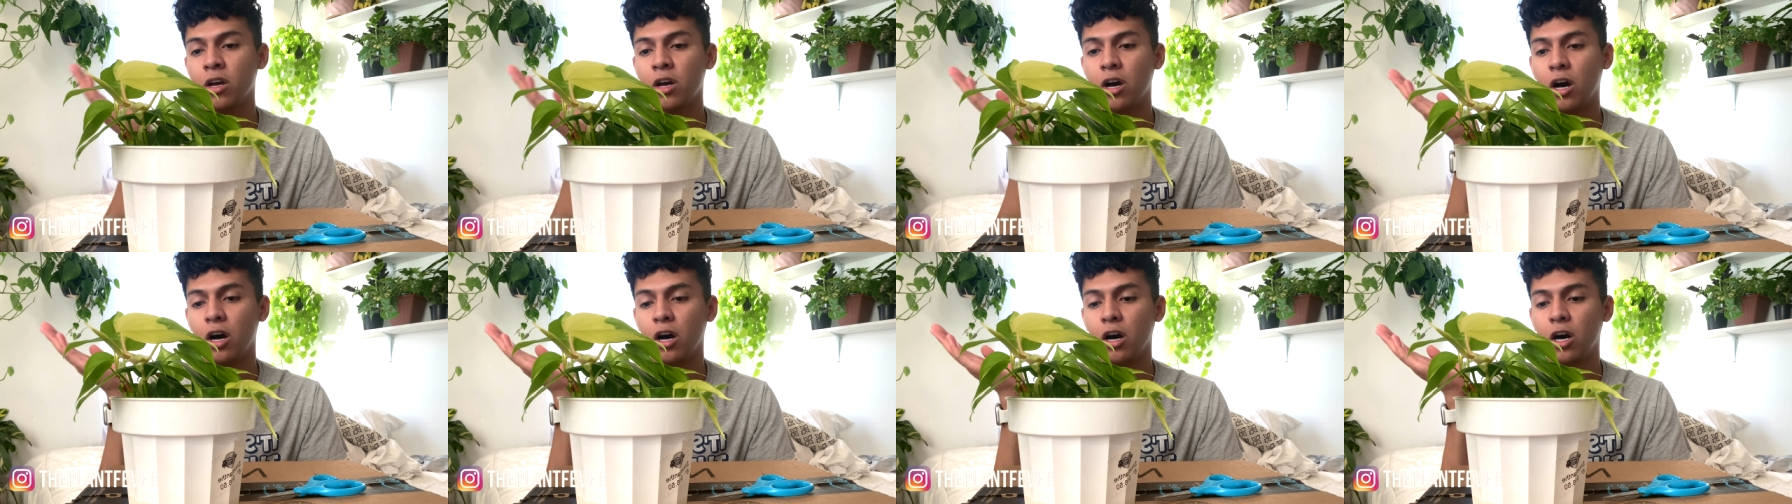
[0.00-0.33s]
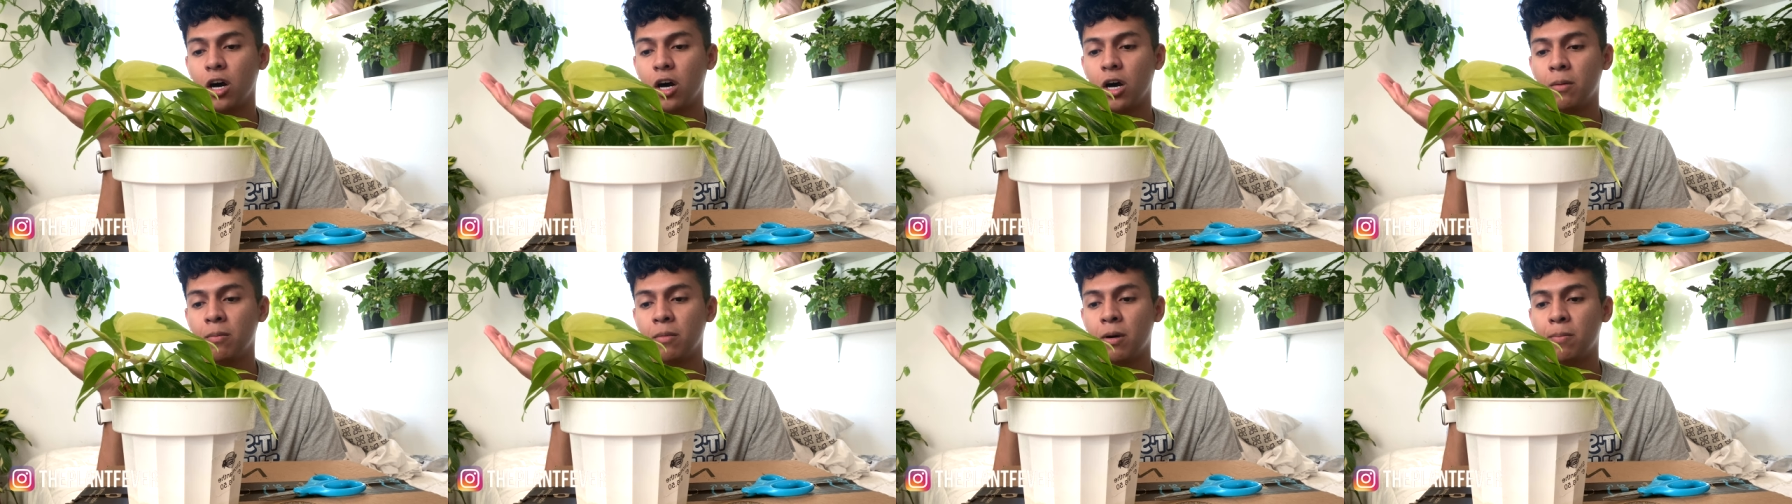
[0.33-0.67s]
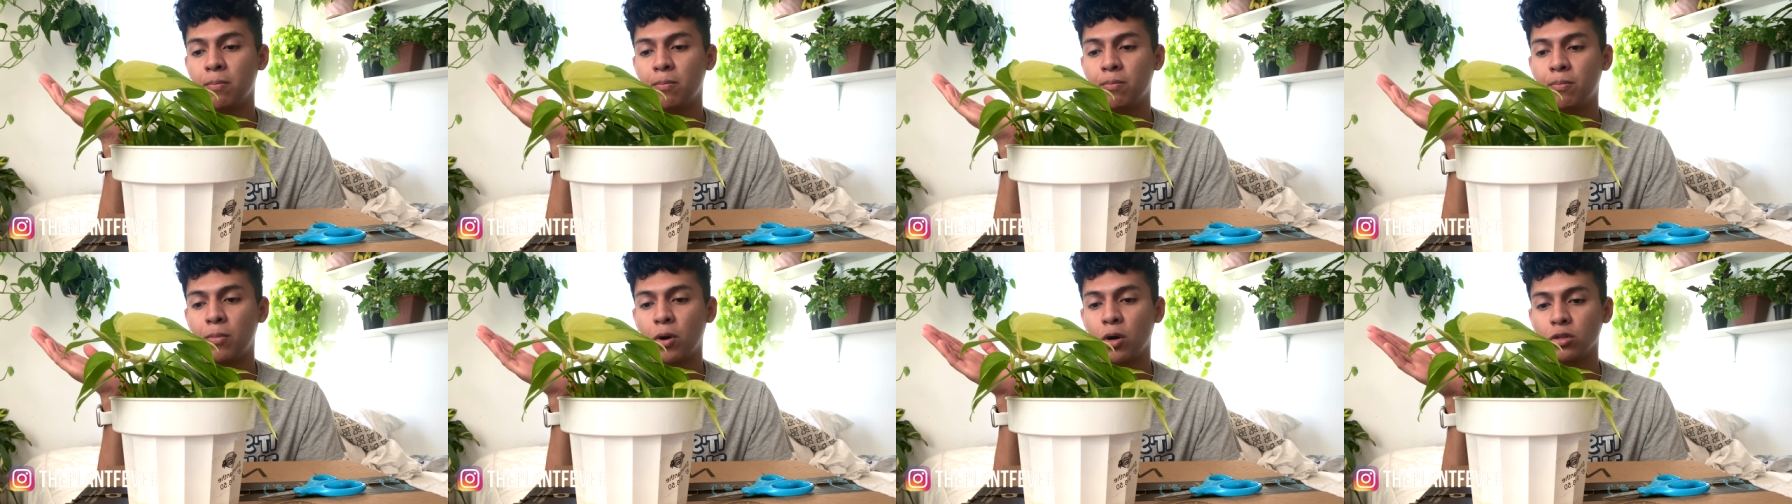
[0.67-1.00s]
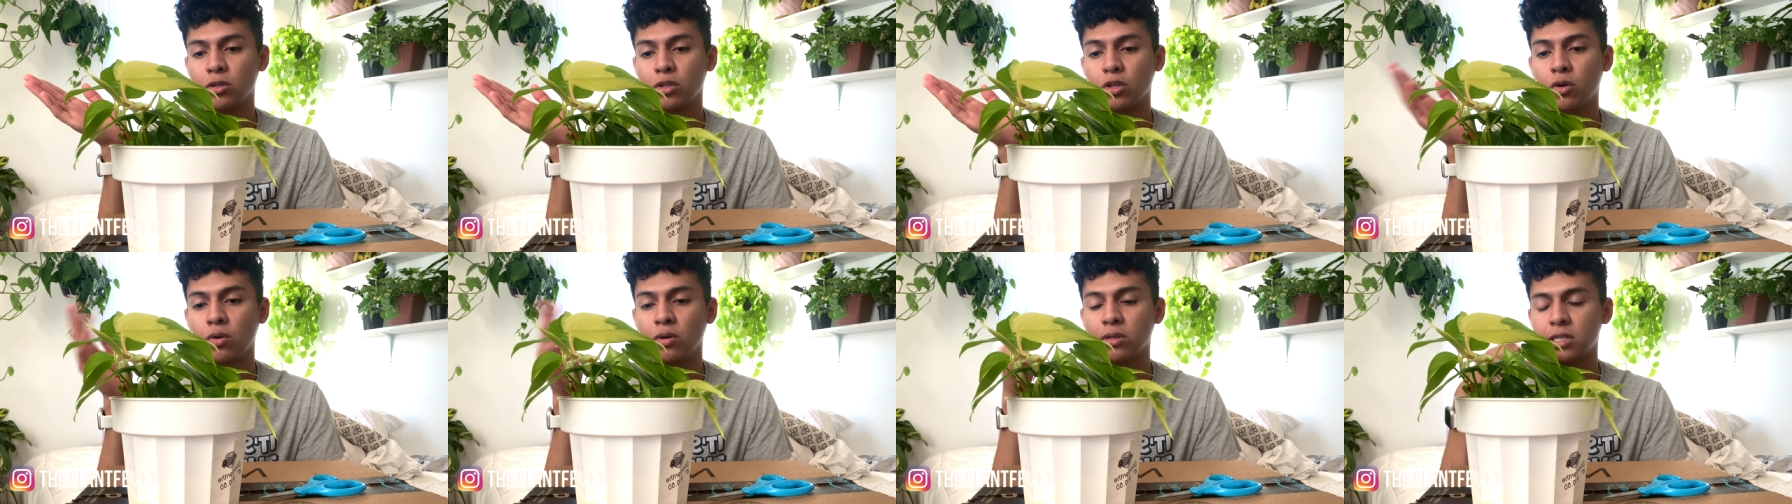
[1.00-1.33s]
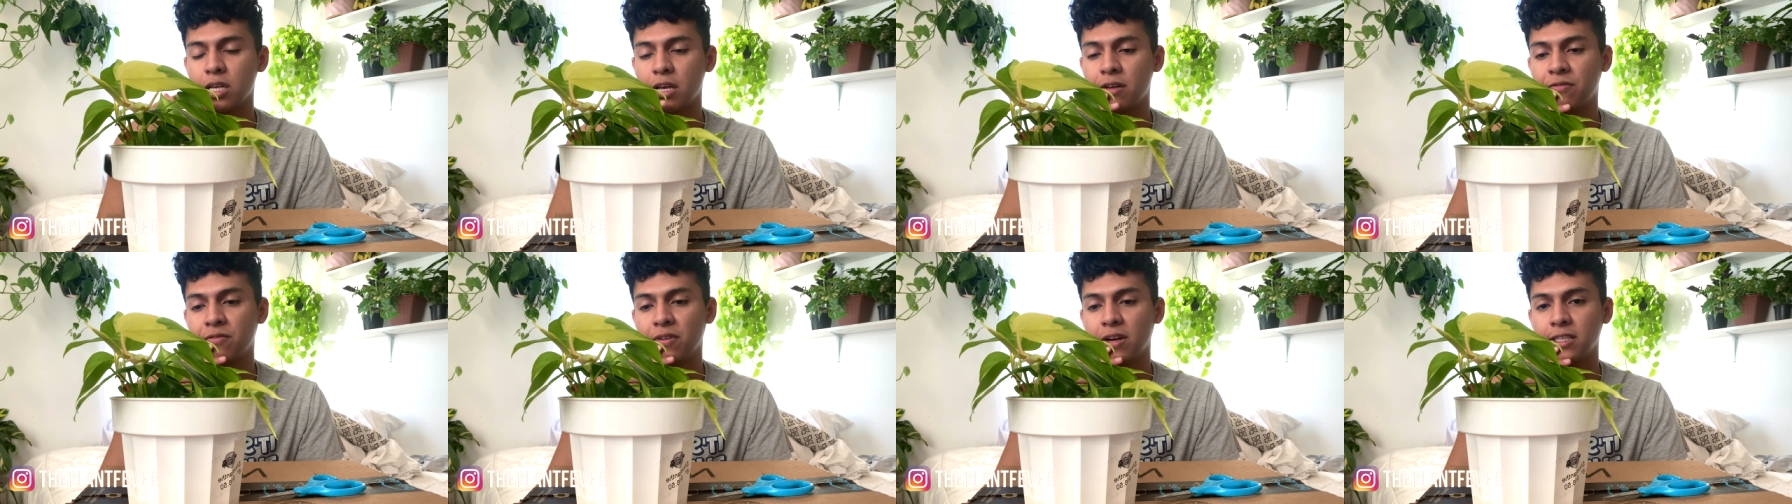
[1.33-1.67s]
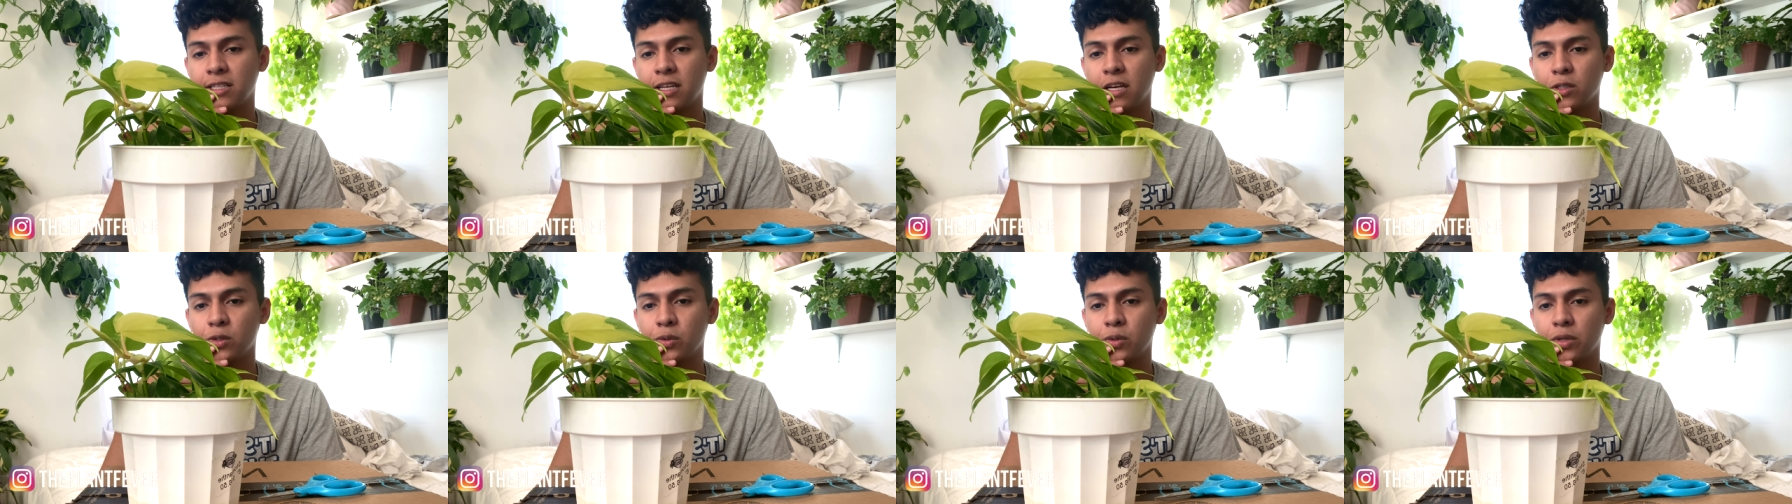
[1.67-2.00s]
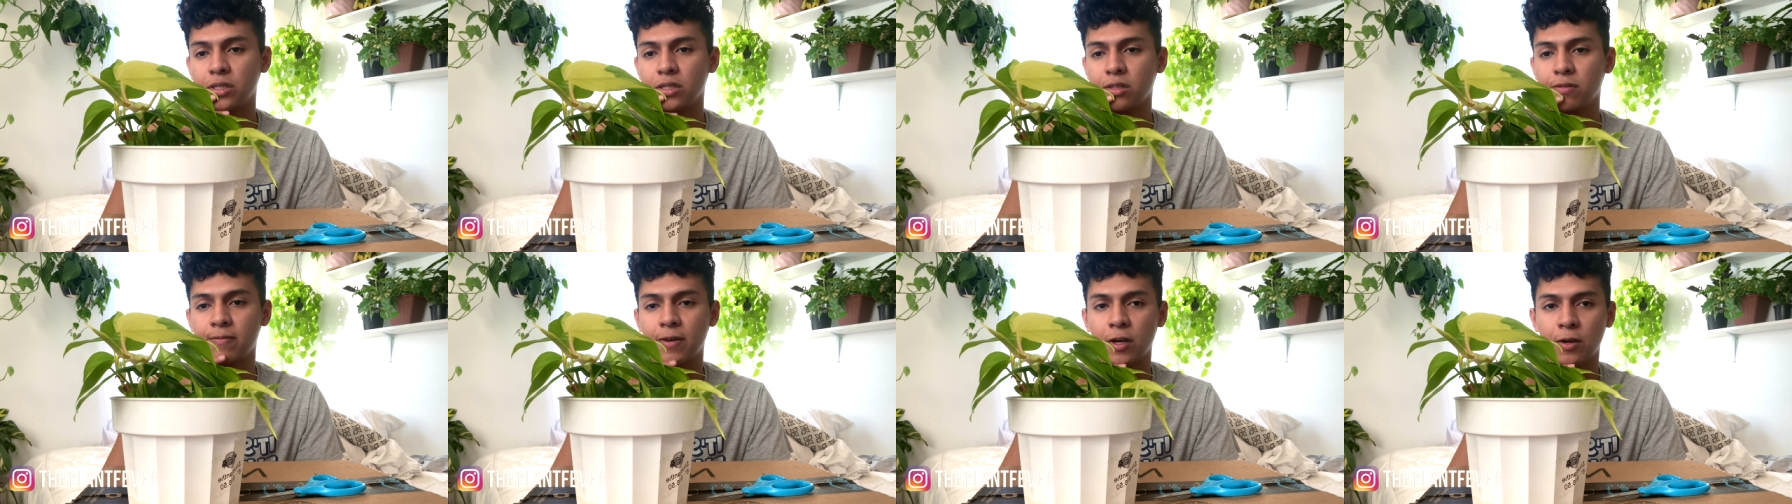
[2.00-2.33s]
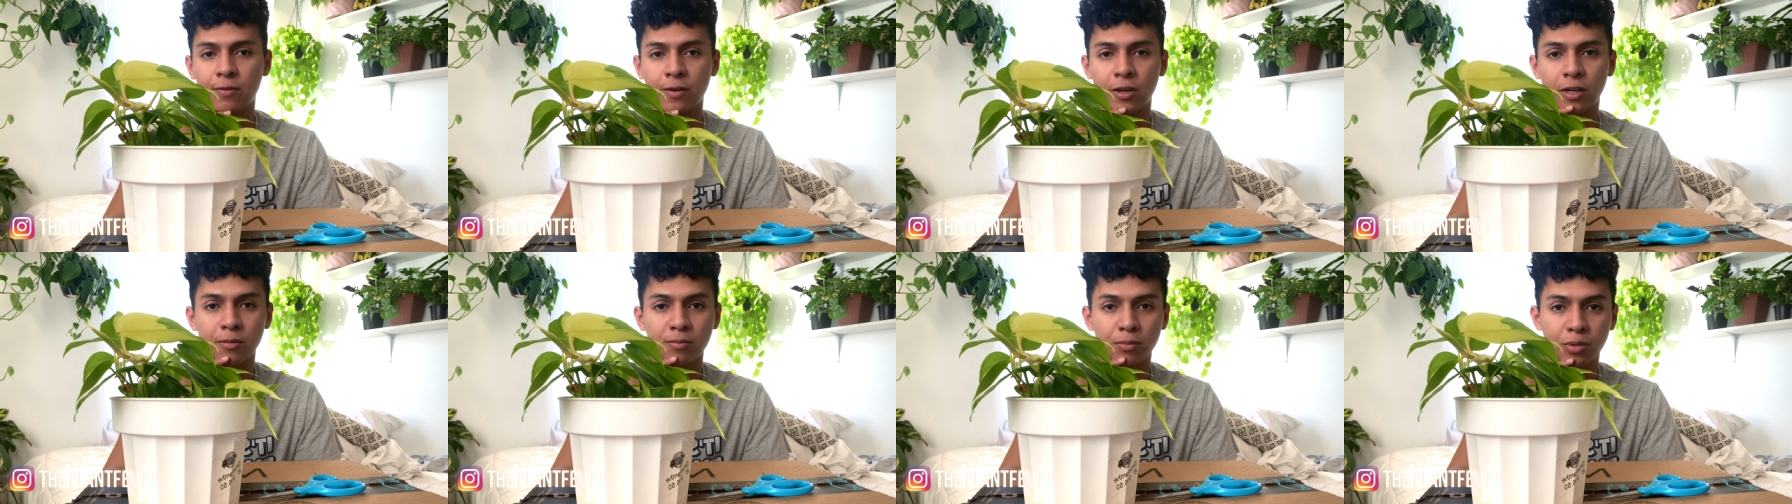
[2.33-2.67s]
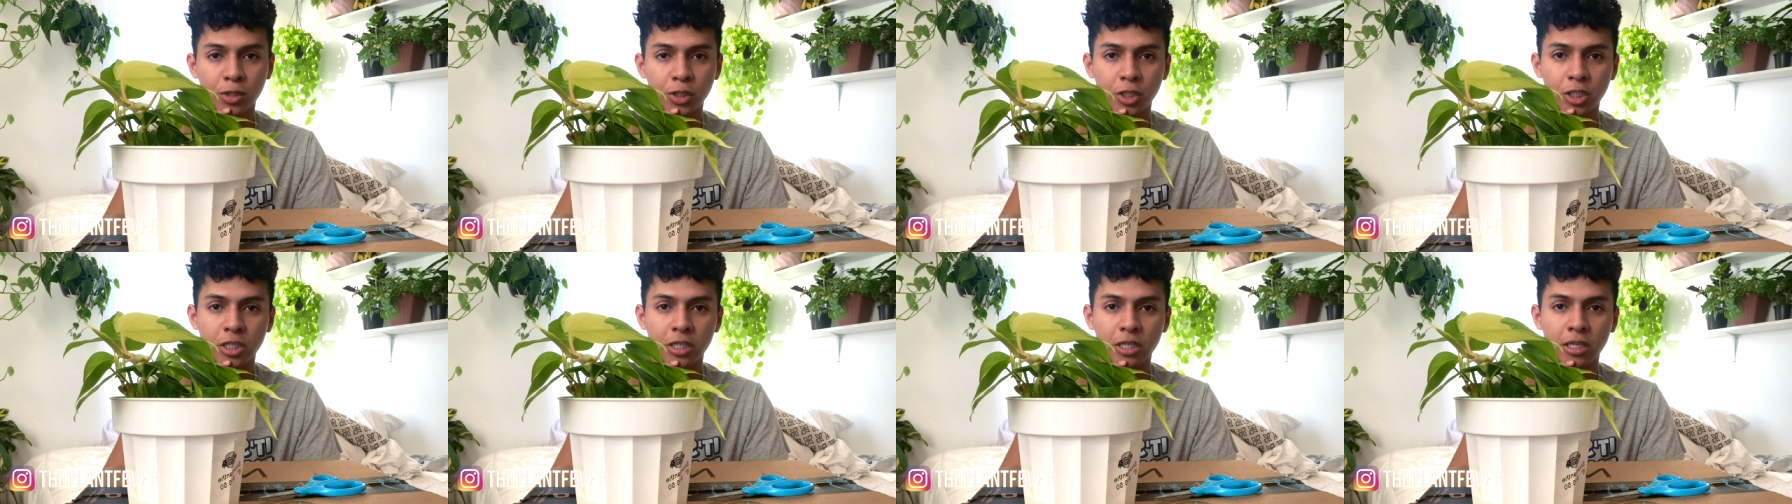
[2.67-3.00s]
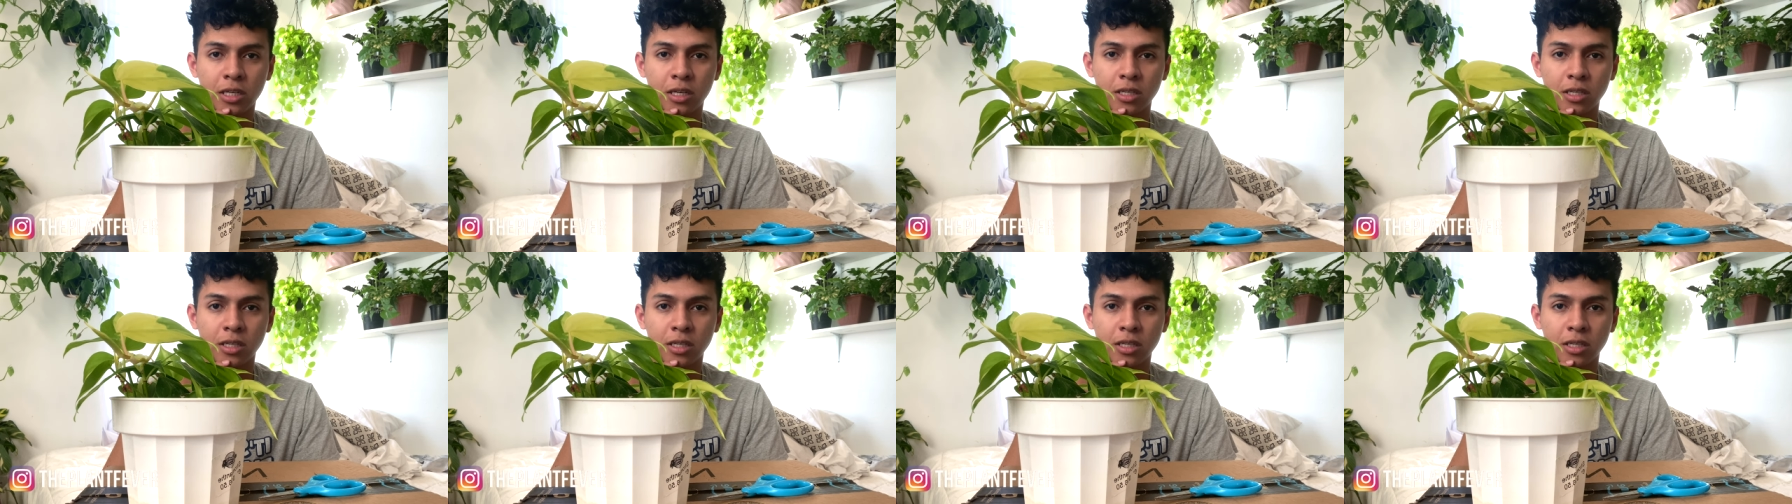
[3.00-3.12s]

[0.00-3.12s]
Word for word: um, pothos and philodendrons very, very bushy.